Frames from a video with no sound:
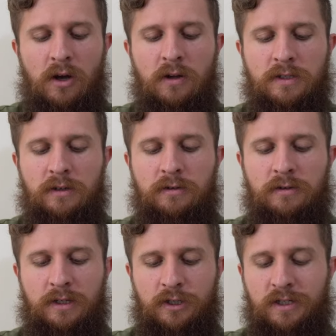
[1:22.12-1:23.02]
Also,
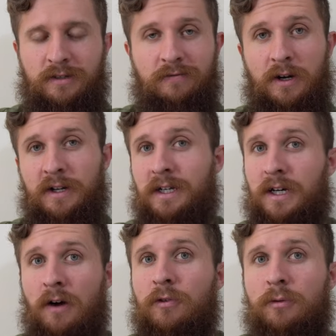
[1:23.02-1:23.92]
they're just very
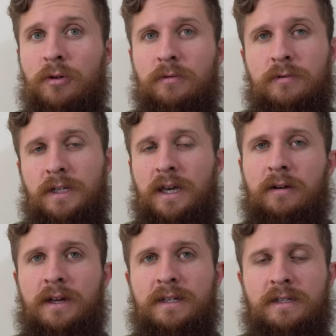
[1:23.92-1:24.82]
comfortable to
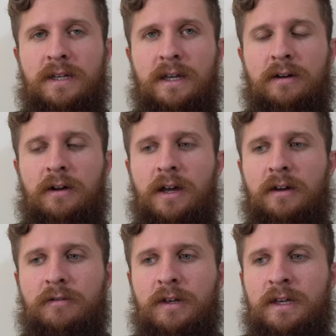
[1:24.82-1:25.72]
carry as a secondary
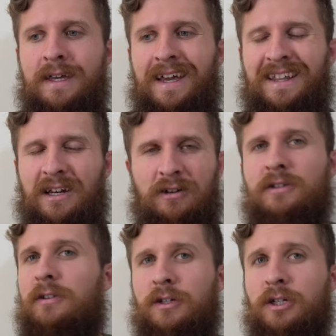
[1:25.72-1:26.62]
knife, and then
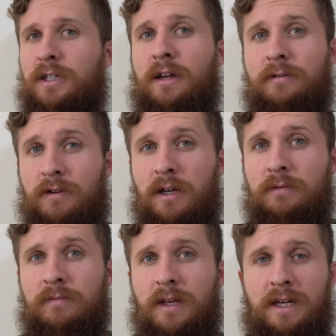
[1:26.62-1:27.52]
also they're just kind of
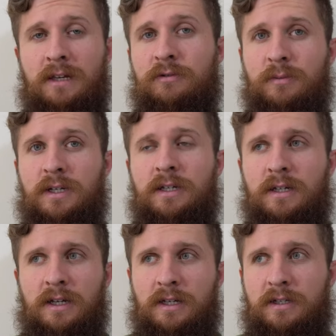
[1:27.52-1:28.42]
fun, and it gives
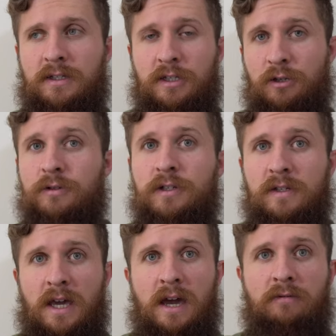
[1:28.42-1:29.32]
me an
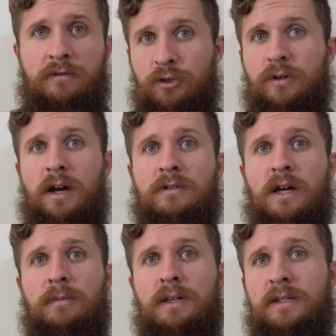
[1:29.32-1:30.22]
excuse to have two knives
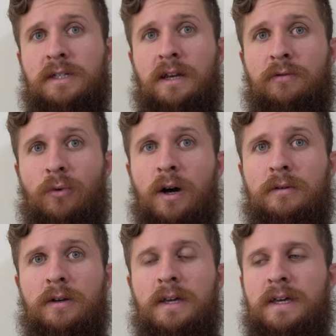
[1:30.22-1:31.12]
on me instead of
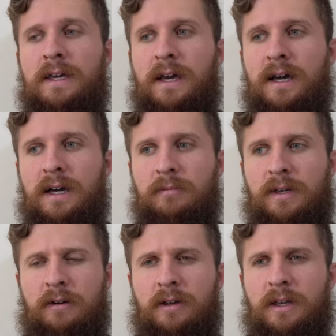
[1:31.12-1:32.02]
one.
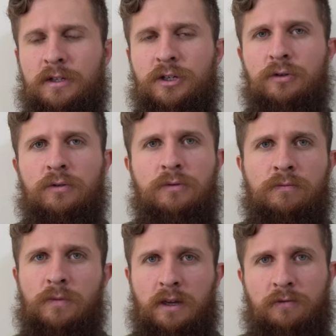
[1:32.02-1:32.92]
Carrying two
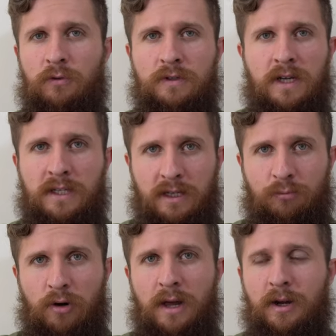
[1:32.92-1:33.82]
like full-size
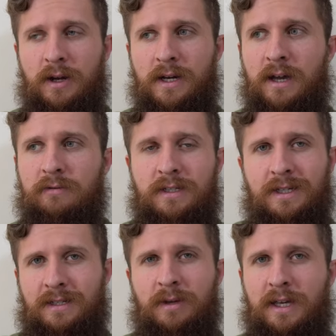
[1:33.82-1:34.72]
like primary knives
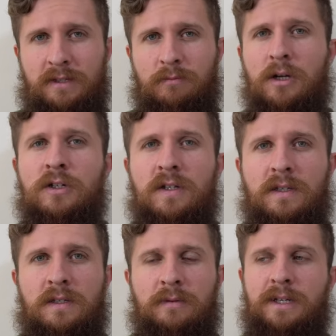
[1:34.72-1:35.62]
doesn't make as much
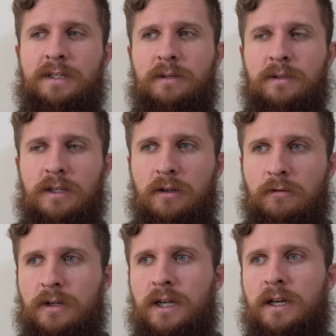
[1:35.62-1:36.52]
sense to me. It seems a
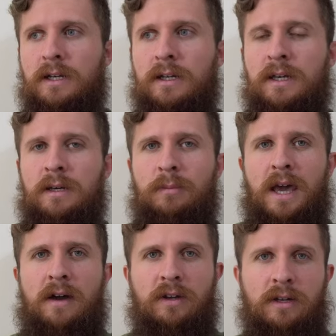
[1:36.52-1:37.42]
little redundant, but
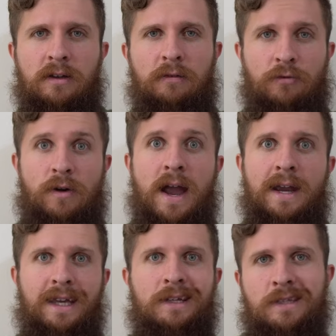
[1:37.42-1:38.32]
having a
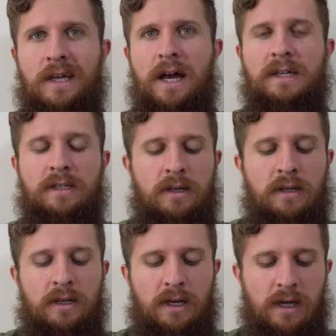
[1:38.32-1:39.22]
variety in size
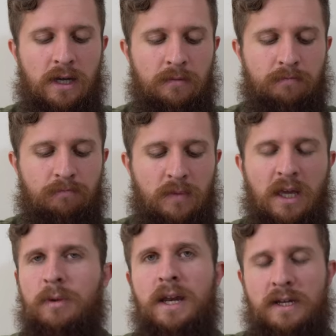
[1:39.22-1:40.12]

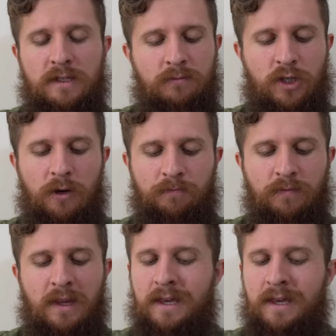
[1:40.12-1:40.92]
can be nice. So